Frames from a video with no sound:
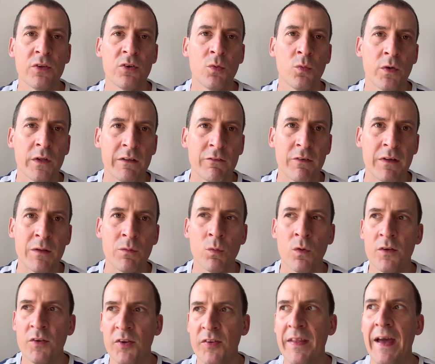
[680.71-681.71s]
It's the one he really
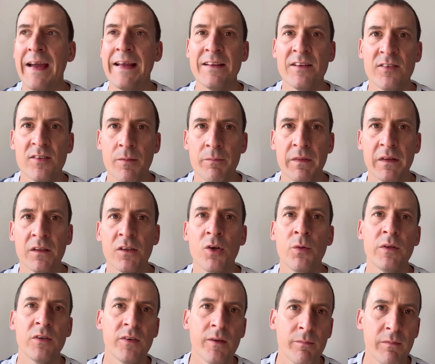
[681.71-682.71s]
wants. That is something
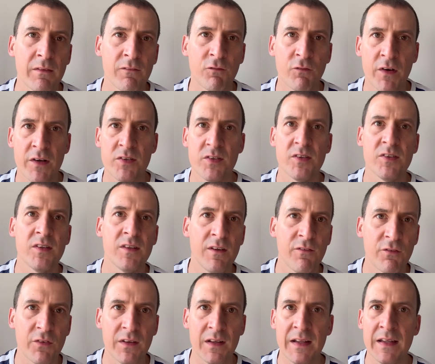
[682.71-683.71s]
new. It's something fresh. It's a
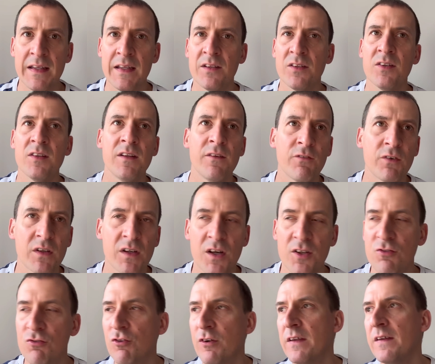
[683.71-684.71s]
different league. It's a different
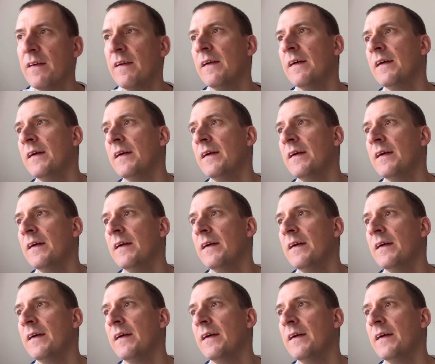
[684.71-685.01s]
country.